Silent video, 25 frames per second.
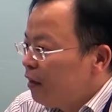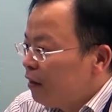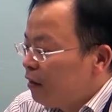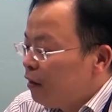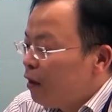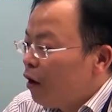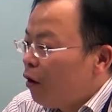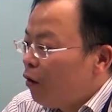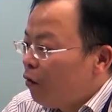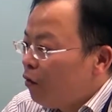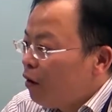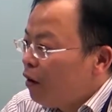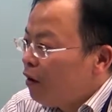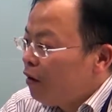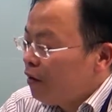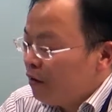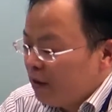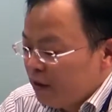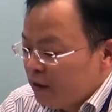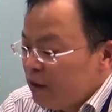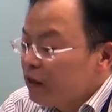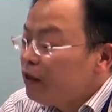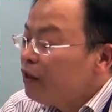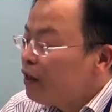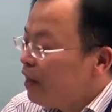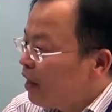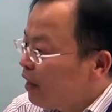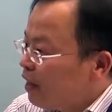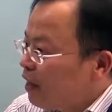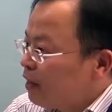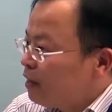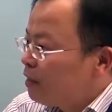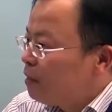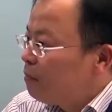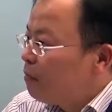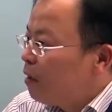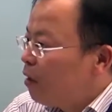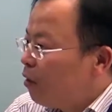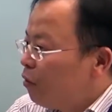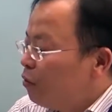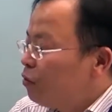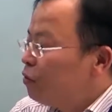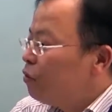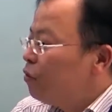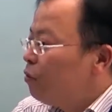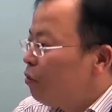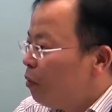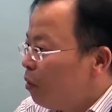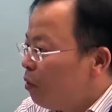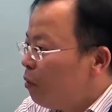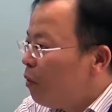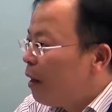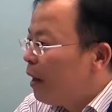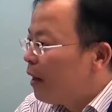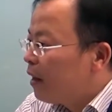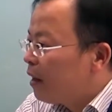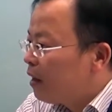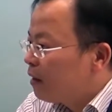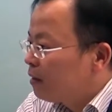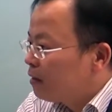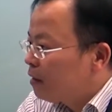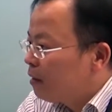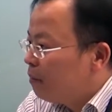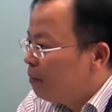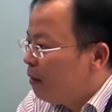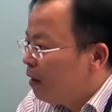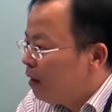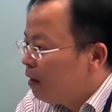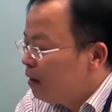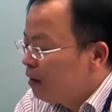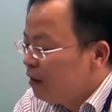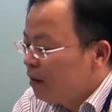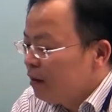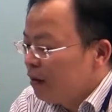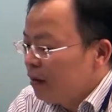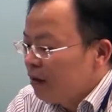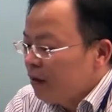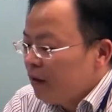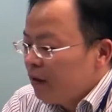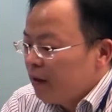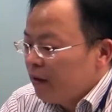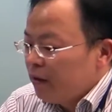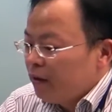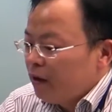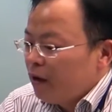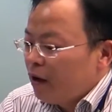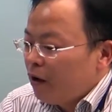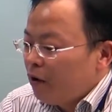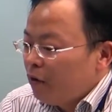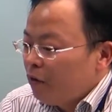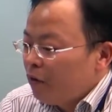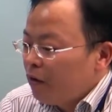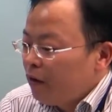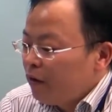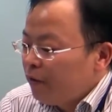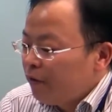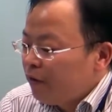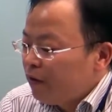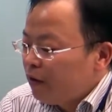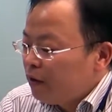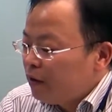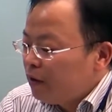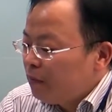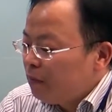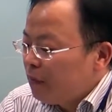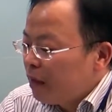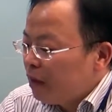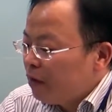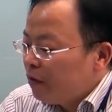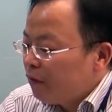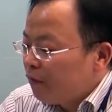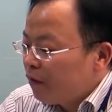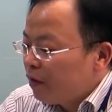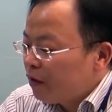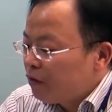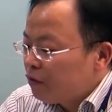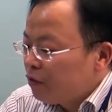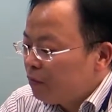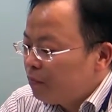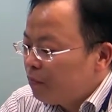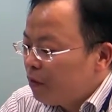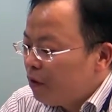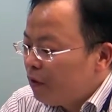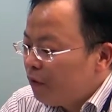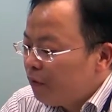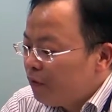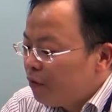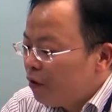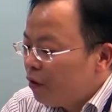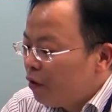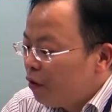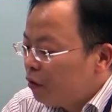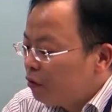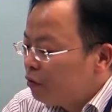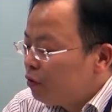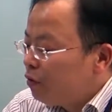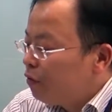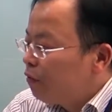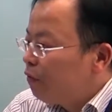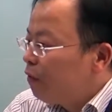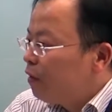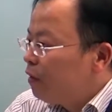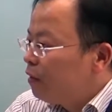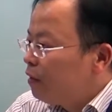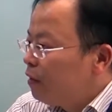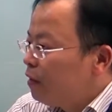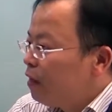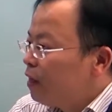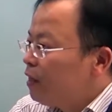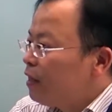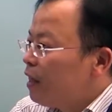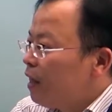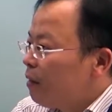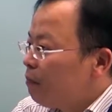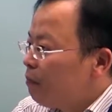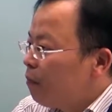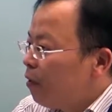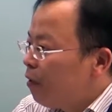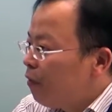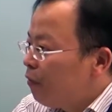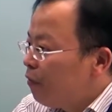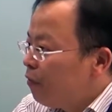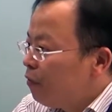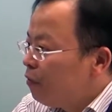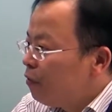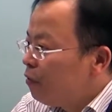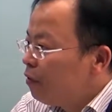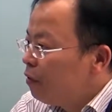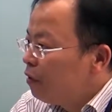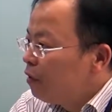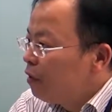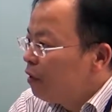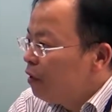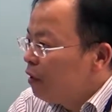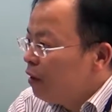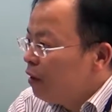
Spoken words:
Not only India customer, also worldwide customer. Not only from the manufacturer point of view, also from the design point of view.